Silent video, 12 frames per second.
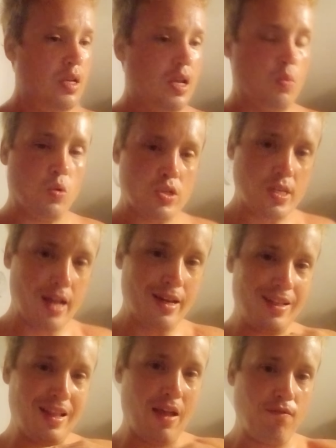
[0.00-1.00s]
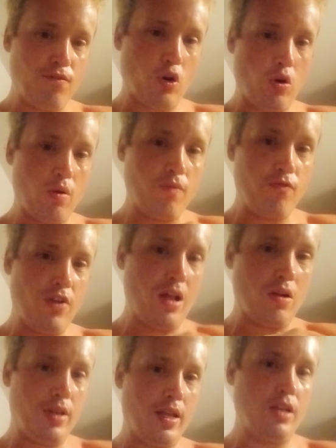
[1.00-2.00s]
And we're setting that firm
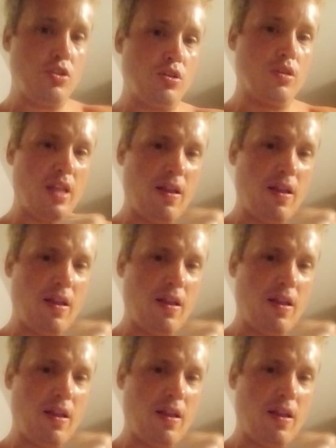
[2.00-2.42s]
foundation.